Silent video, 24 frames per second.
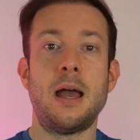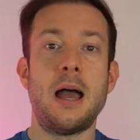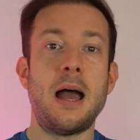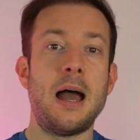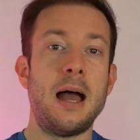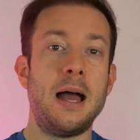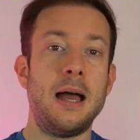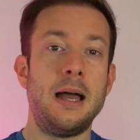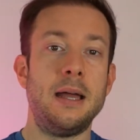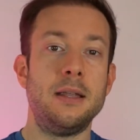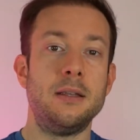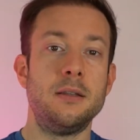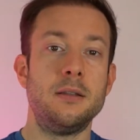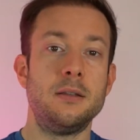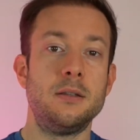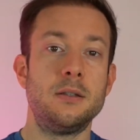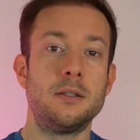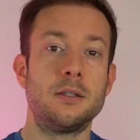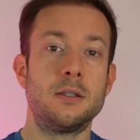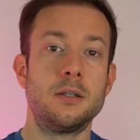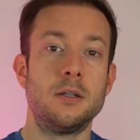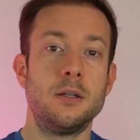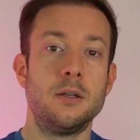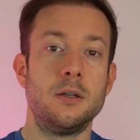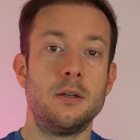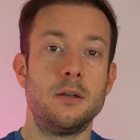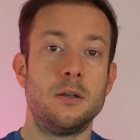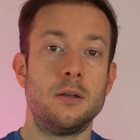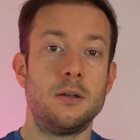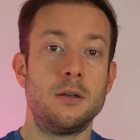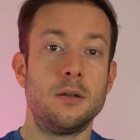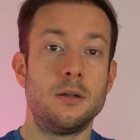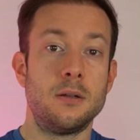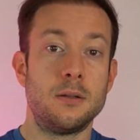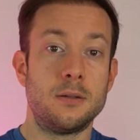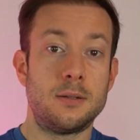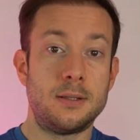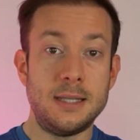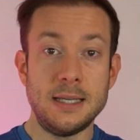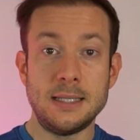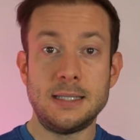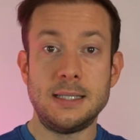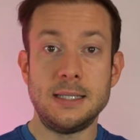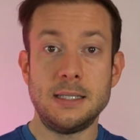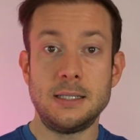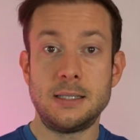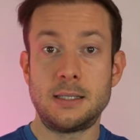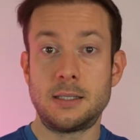And this
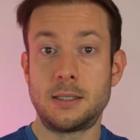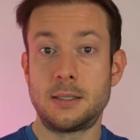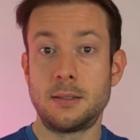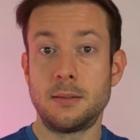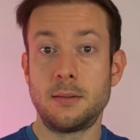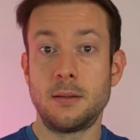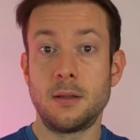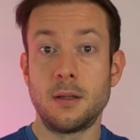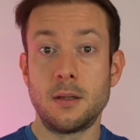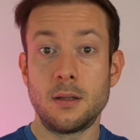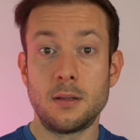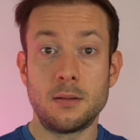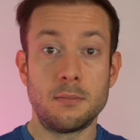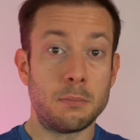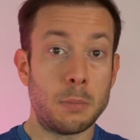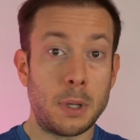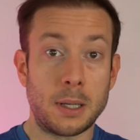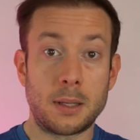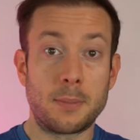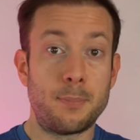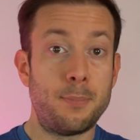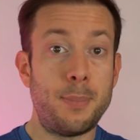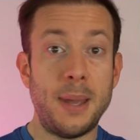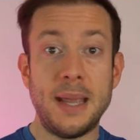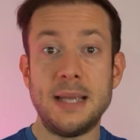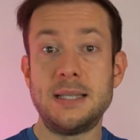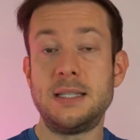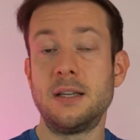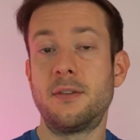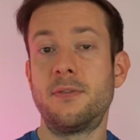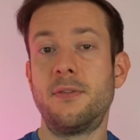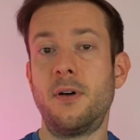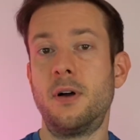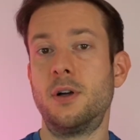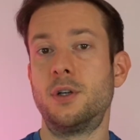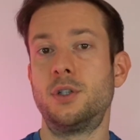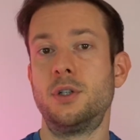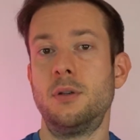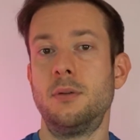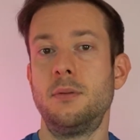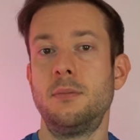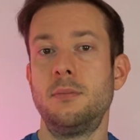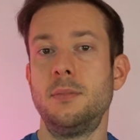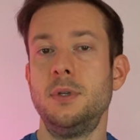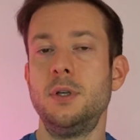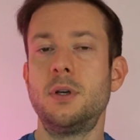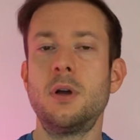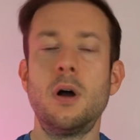is like basic function.
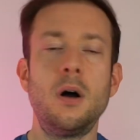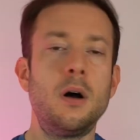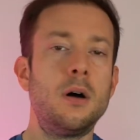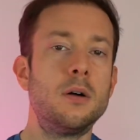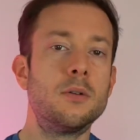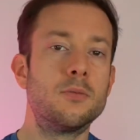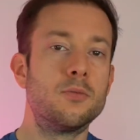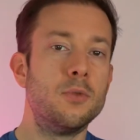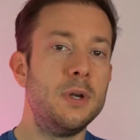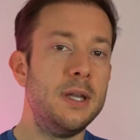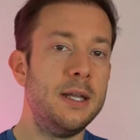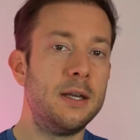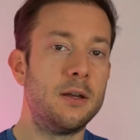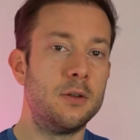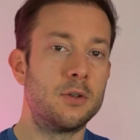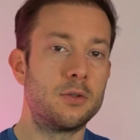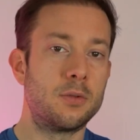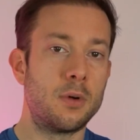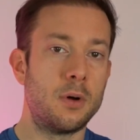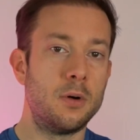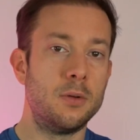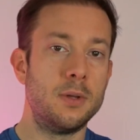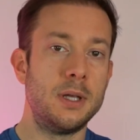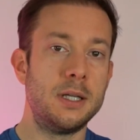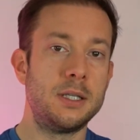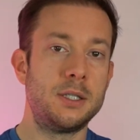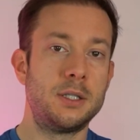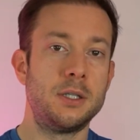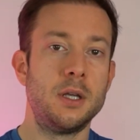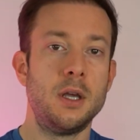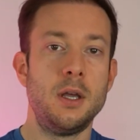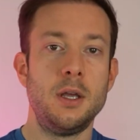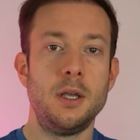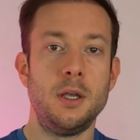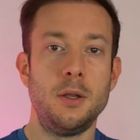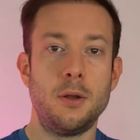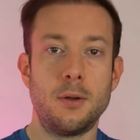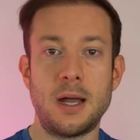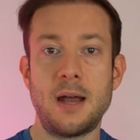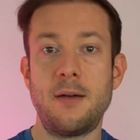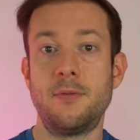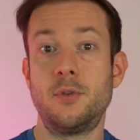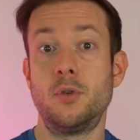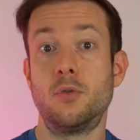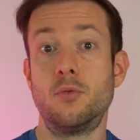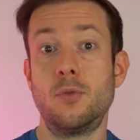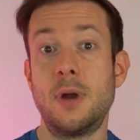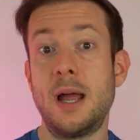You can't really control this. You don't have
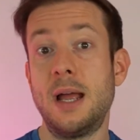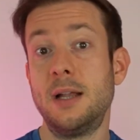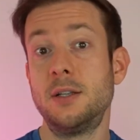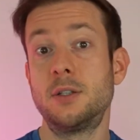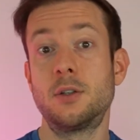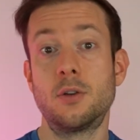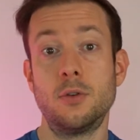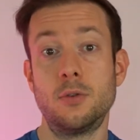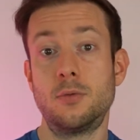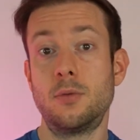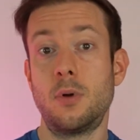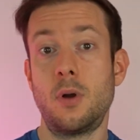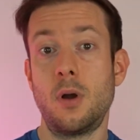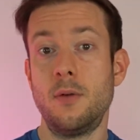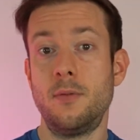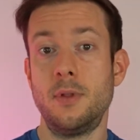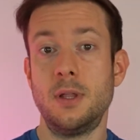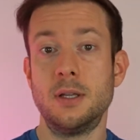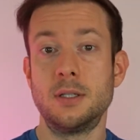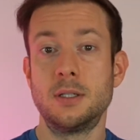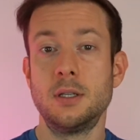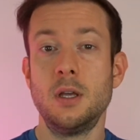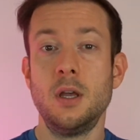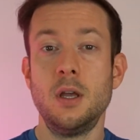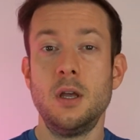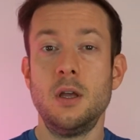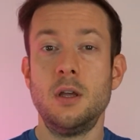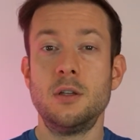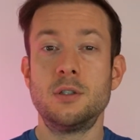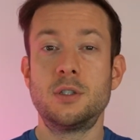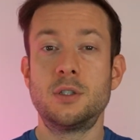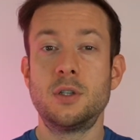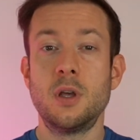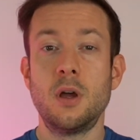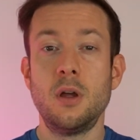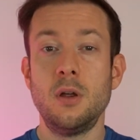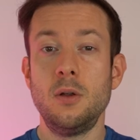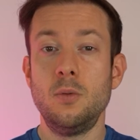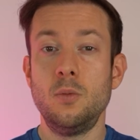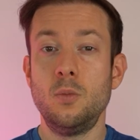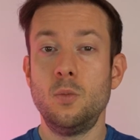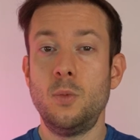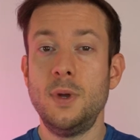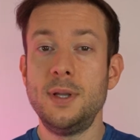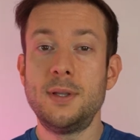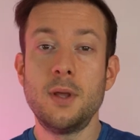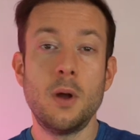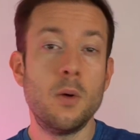direct control over this. So
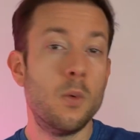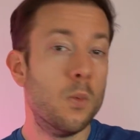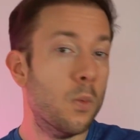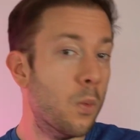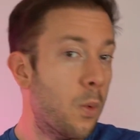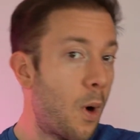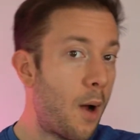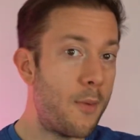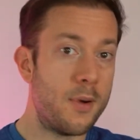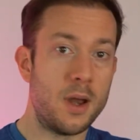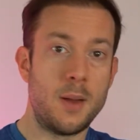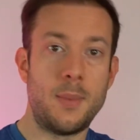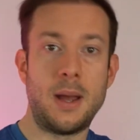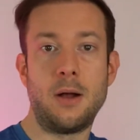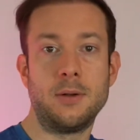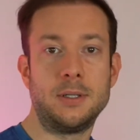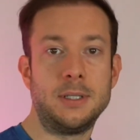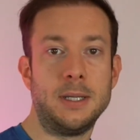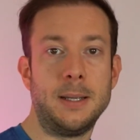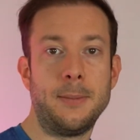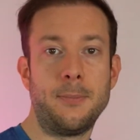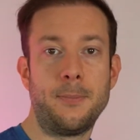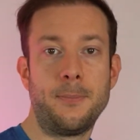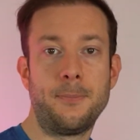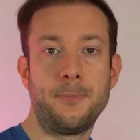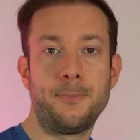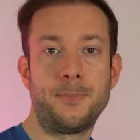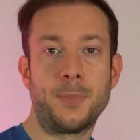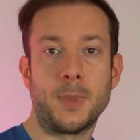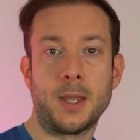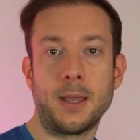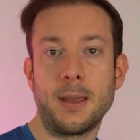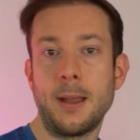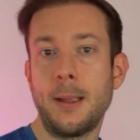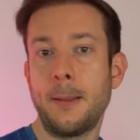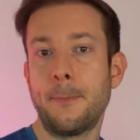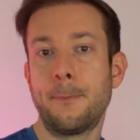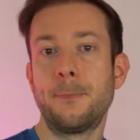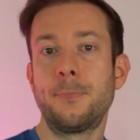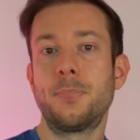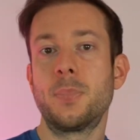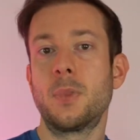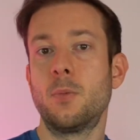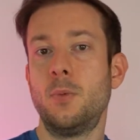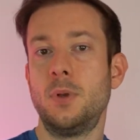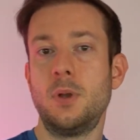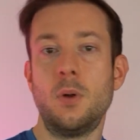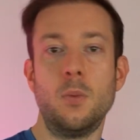we don't worry about it, okay?
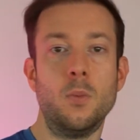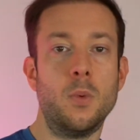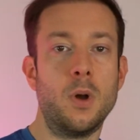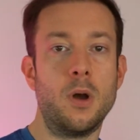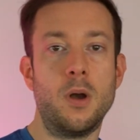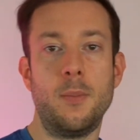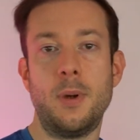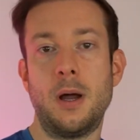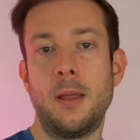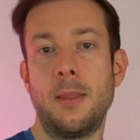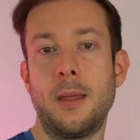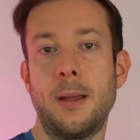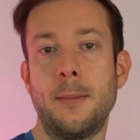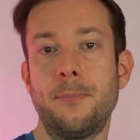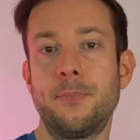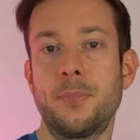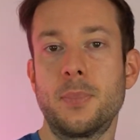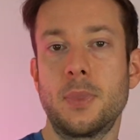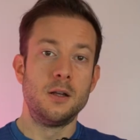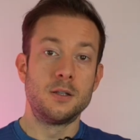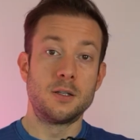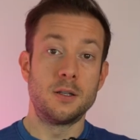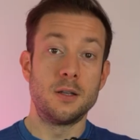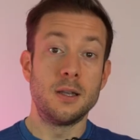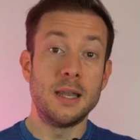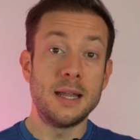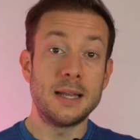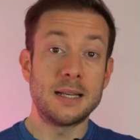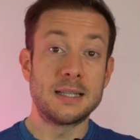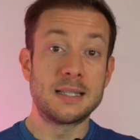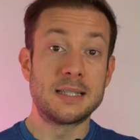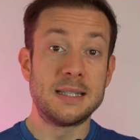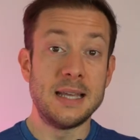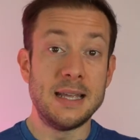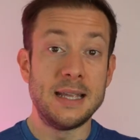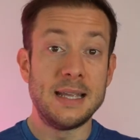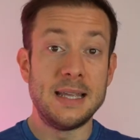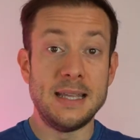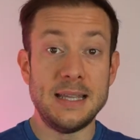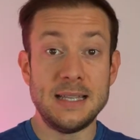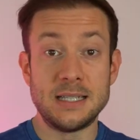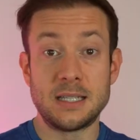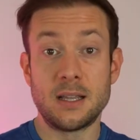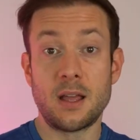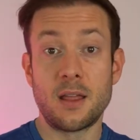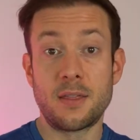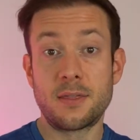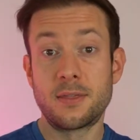We don't worry about that. So the next thing
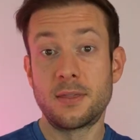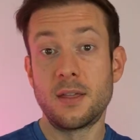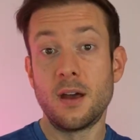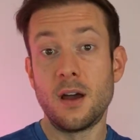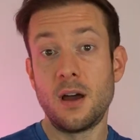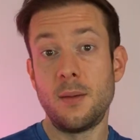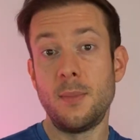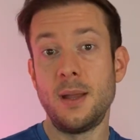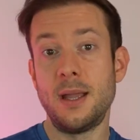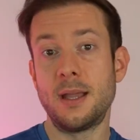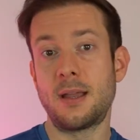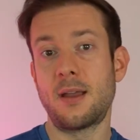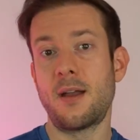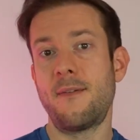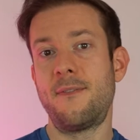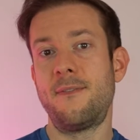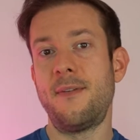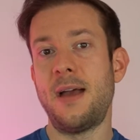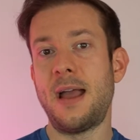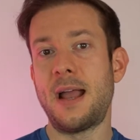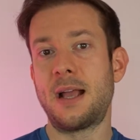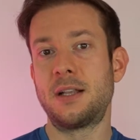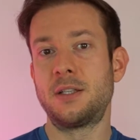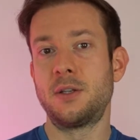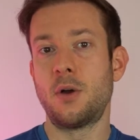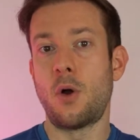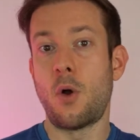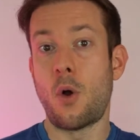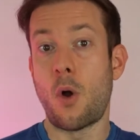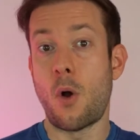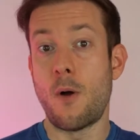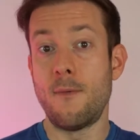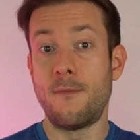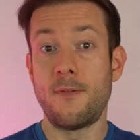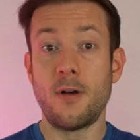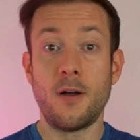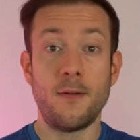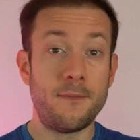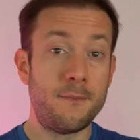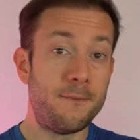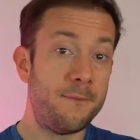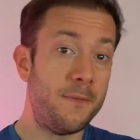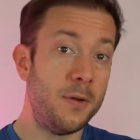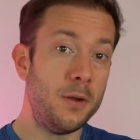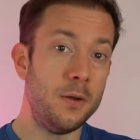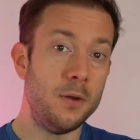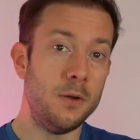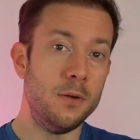is thermic effect of
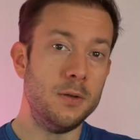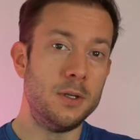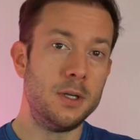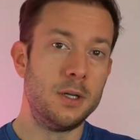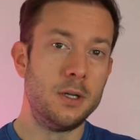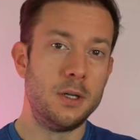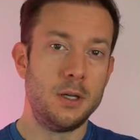food.